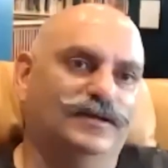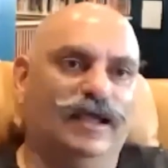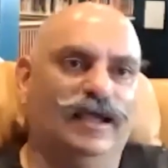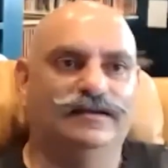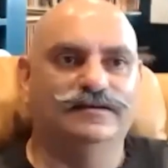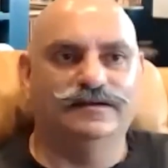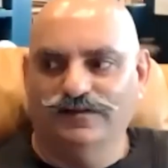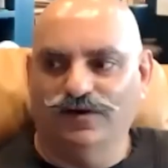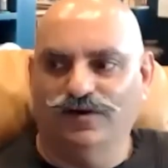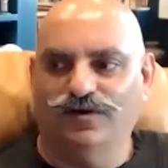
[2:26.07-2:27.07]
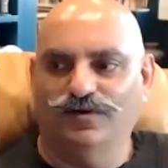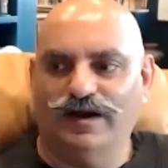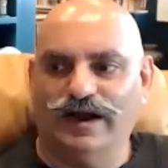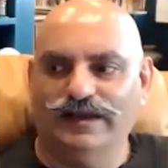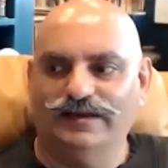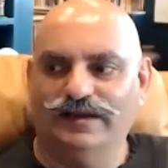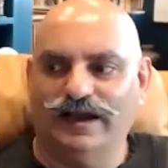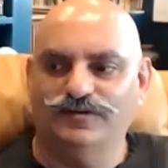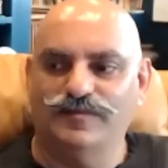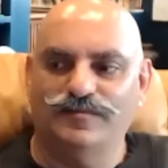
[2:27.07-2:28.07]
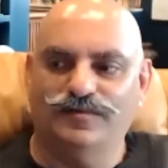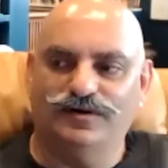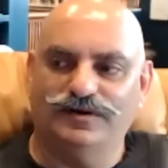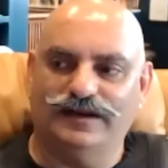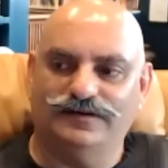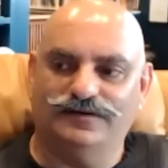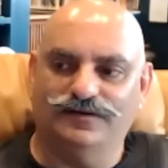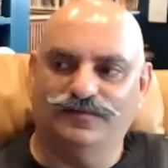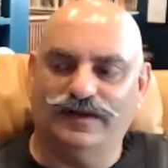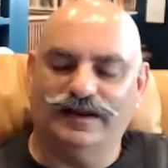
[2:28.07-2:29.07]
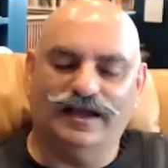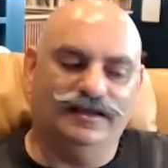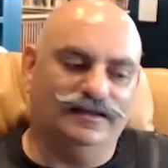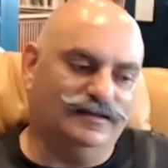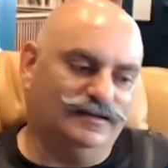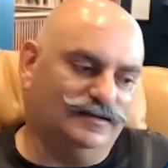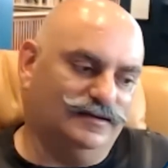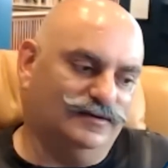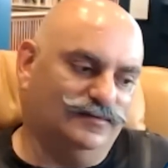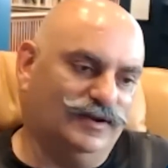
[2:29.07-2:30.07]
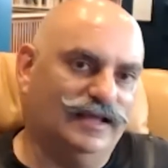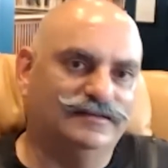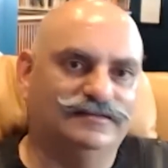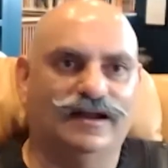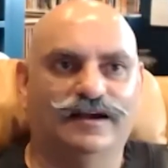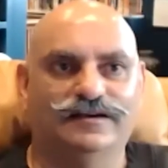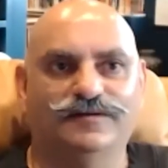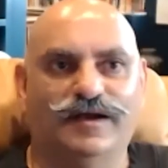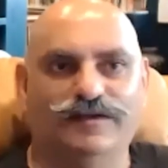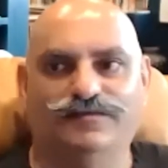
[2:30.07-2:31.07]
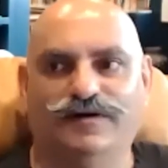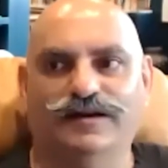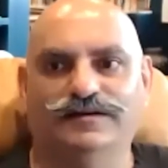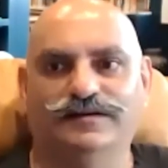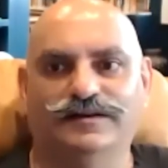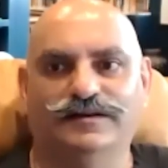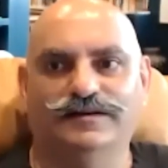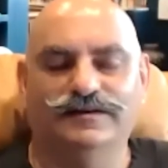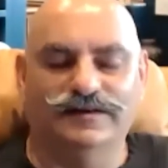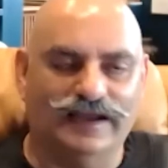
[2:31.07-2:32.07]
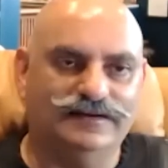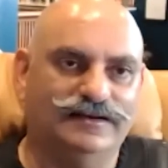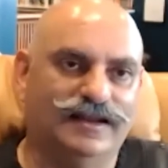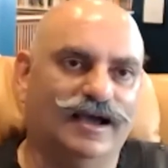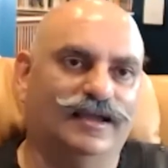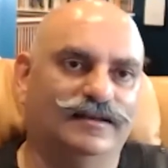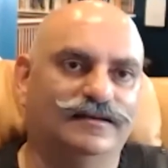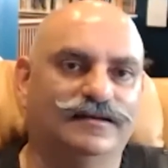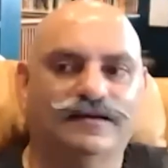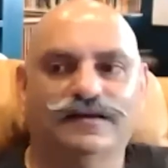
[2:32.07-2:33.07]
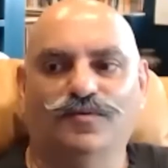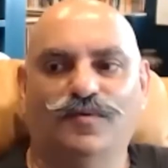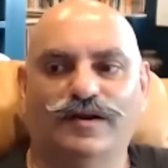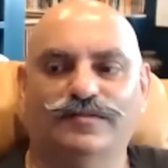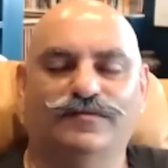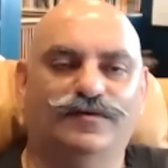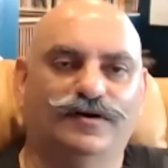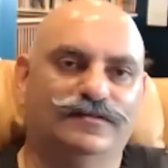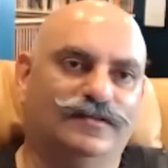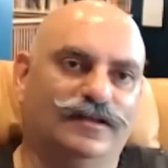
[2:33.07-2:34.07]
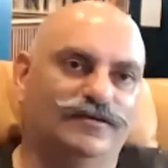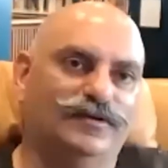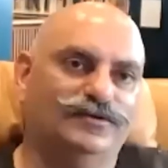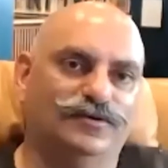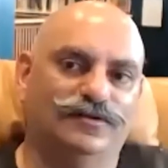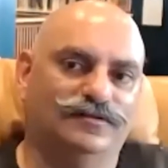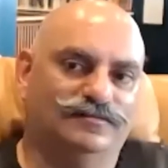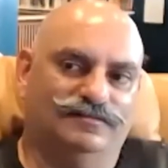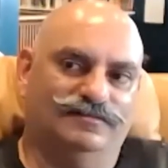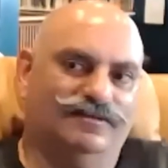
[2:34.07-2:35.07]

And so I remember that when I started my fund in 99, one of the first individuals,